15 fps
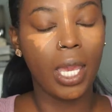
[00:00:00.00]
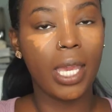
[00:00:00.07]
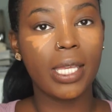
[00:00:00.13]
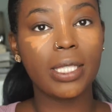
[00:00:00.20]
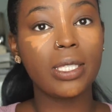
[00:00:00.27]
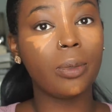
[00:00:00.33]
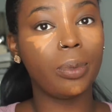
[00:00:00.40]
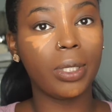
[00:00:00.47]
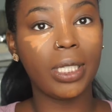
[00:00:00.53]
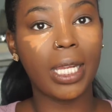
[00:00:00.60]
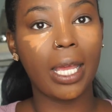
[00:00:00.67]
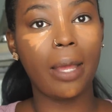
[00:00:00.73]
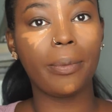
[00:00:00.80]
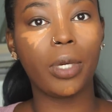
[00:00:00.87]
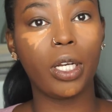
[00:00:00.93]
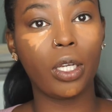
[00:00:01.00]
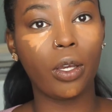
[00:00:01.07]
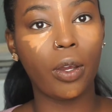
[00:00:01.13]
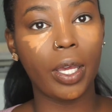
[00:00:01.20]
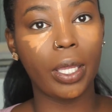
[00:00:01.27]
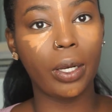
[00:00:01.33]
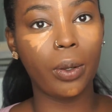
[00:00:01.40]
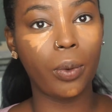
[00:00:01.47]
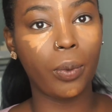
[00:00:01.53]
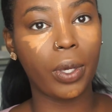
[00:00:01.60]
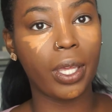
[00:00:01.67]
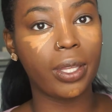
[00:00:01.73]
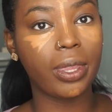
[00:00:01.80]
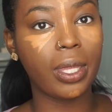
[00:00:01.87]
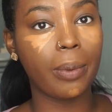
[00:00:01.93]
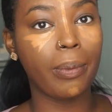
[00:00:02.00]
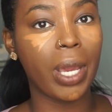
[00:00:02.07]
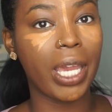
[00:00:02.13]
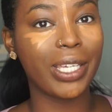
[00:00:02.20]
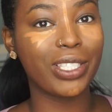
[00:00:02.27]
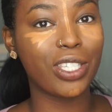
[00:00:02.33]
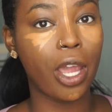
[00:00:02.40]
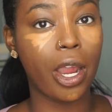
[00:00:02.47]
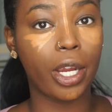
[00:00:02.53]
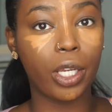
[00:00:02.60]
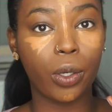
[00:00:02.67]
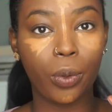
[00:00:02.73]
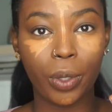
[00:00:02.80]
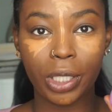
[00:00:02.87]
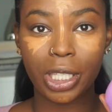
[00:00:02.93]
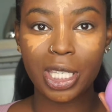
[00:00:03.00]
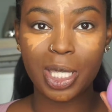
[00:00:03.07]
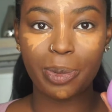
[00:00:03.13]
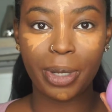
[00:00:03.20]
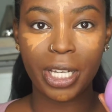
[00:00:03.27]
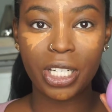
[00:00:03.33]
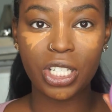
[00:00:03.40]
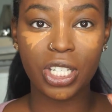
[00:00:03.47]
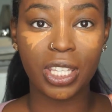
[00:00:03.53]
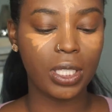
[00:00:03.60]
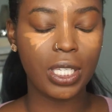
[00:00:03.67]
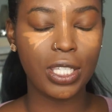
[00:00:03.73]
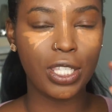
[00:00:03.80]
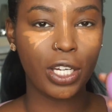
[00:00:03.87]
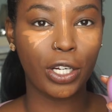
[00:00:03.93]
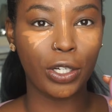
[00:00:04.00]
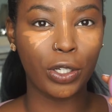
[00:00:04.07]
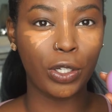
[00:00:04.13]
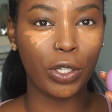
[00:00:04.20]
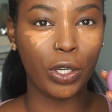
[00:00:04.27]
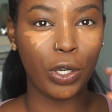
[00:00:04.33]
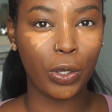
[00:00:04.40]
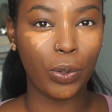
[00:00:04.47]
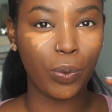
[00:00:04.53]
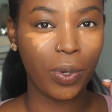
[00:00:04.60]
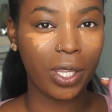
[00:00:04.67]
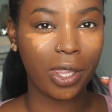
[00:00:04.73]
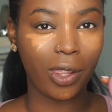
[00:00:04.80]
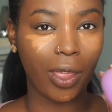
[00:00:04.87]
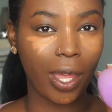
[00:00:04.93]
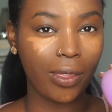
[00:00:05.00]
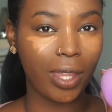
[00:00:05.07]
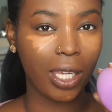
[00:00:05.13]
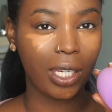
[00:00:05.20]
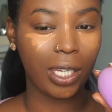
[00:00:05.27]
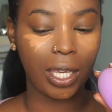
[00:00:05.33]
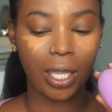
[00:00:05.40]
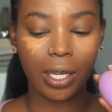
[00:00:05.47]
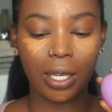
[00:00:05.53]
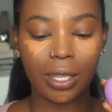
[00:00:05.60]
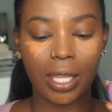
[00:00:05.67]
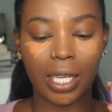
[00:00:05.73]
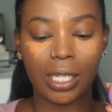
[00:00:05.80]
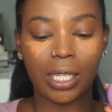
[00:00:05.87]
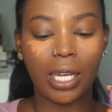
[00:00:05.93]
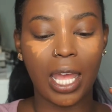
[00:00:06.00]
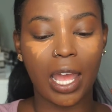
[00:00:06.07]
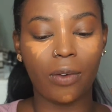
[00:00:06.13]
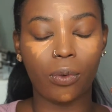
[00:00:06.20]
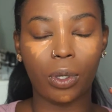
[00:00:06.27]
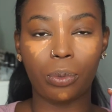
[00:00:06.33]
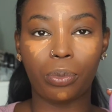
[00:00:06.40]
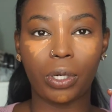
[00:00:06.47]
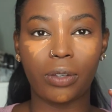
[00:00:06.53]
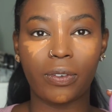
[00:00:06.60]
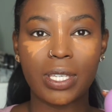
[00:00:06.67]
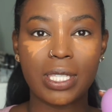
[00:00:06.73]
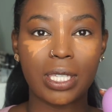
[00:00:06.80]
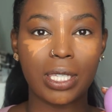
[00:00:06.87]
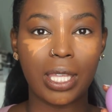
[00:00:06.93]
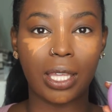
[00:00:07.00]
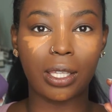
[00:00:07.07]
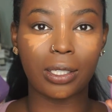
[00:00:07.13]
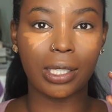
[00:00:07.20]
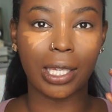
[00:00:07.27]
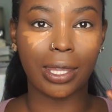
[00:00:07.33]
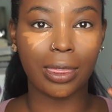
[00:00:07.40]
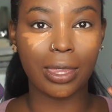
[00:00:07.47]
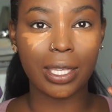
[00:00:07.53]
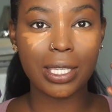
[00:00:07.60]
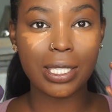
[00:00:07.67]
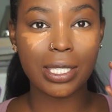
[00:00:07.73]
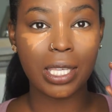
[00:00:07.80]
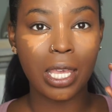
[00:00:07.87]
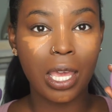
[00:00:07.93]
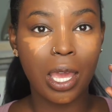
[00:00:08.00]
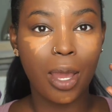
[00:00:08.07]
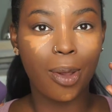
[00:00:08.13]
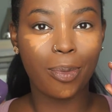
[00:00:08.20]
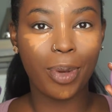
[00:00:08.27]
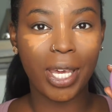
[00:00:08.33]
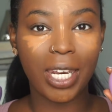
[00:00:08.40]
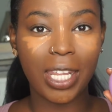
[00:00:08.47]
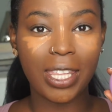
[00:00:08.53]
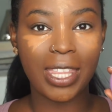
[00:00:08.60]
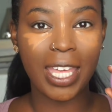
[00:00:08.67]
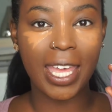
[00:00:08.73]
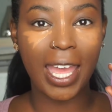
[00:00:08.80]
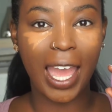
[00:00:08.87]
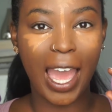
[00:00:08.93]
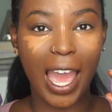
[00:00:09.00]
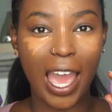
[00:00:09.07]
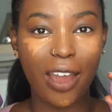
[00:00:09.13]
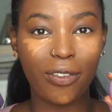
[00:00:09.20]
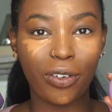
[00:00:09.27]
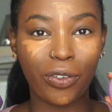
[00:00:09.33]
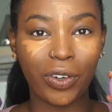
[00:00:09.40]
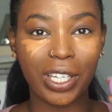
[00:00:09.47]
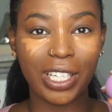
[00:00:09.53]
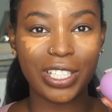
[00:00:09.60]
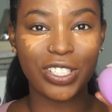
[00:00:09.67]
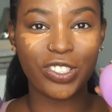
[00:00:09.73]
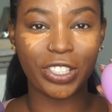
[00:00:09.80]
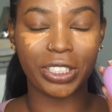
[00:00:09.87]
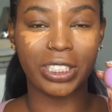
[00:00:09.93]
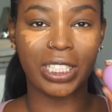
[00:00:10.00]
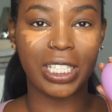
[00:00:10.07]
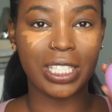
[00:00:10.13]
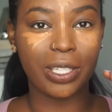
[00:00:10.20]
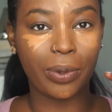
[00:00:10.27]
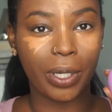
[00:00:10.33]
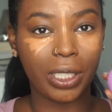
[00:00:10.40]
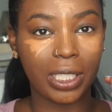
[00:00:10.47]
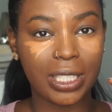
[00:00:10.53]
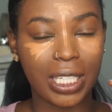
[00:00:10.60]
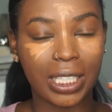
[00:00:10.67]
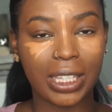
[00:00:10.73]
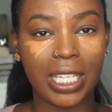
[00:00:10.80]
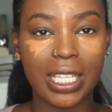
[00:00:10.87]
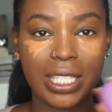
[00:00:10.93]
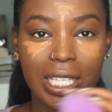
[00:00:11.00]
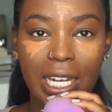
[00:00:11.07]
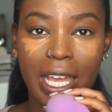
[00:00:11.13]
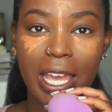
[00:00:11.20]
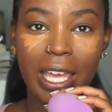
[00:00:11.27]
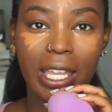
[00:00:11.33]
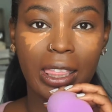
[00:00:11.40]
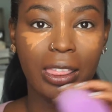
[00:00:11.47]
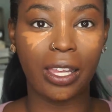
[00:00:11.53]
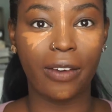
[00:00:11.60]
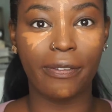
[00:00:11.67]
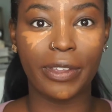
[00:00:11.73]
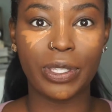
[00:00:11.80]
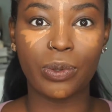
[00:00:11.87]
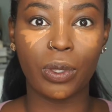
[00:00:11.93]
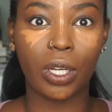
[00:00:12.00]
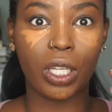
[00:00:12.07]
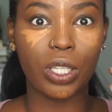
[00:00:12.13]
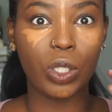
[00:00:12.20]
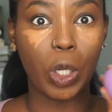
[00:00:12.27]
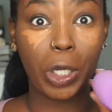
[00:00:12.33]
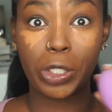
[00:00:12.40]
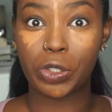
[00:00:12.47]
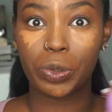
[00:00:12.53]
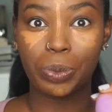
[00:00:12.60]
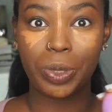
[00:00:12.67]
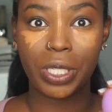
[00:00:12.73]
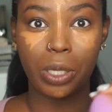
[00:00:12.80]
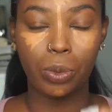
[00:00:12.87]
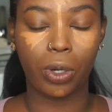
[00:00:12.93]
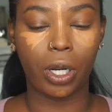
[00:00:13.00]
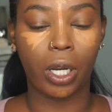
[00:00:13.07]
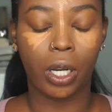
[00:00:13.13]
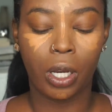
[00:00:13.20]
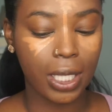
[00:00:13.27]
And to blend that, I'm going to go in with my Tarte Quickie Sponge. This is their new one that they did. They did have one previously that looked like this, but they have reconstructed it to where it looks like this, and I love this one 100% more.